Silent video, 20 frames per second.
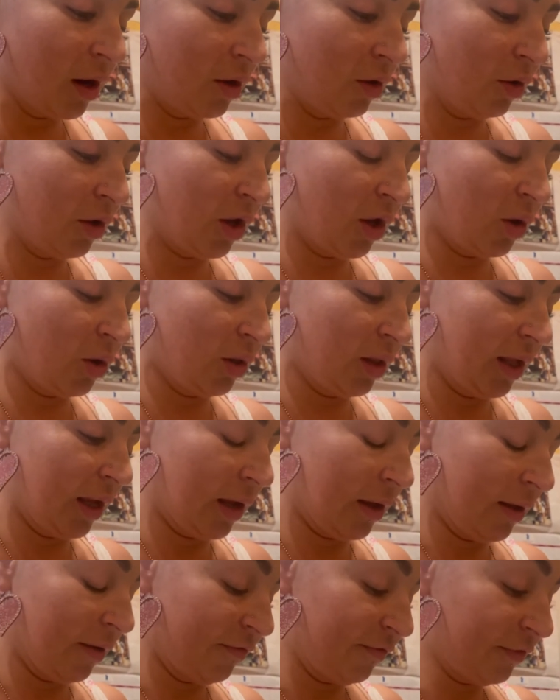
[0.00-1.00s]
you'll go to like a
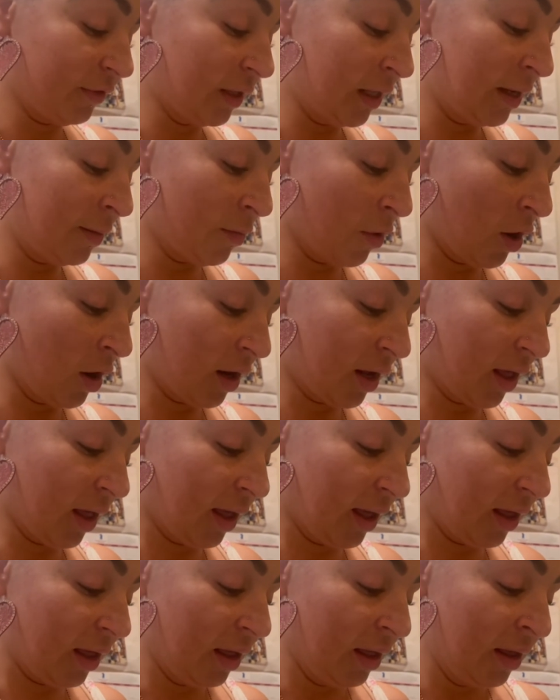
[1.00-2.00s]
flea
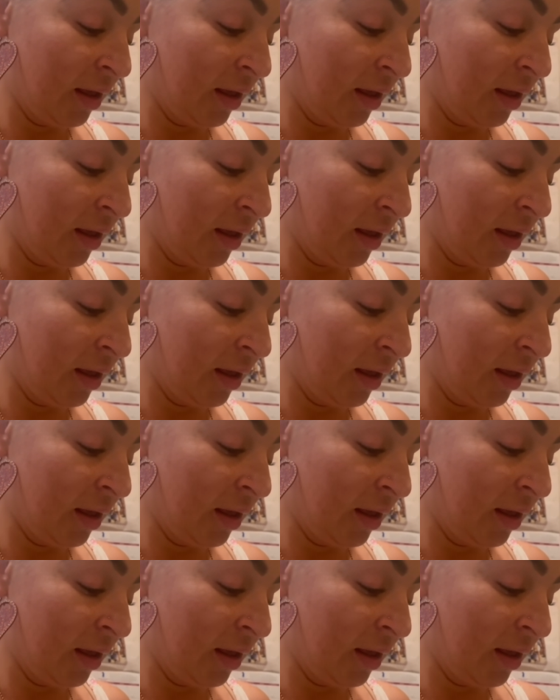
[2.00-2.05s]
market.